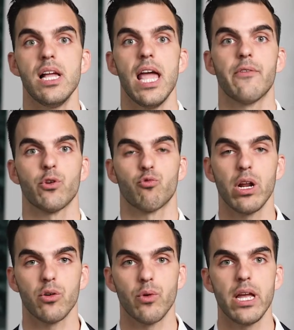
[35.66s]
If the
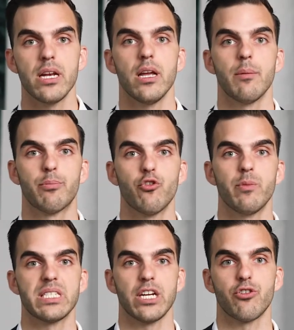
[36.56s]
rental rate,
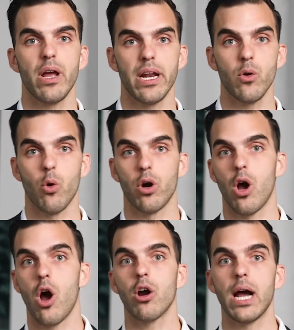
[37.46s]
improvements, and credit, or
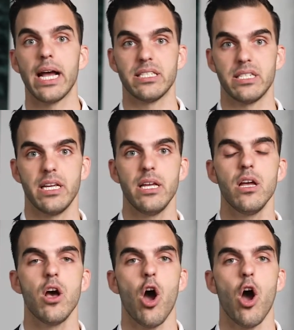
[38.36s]
RIC,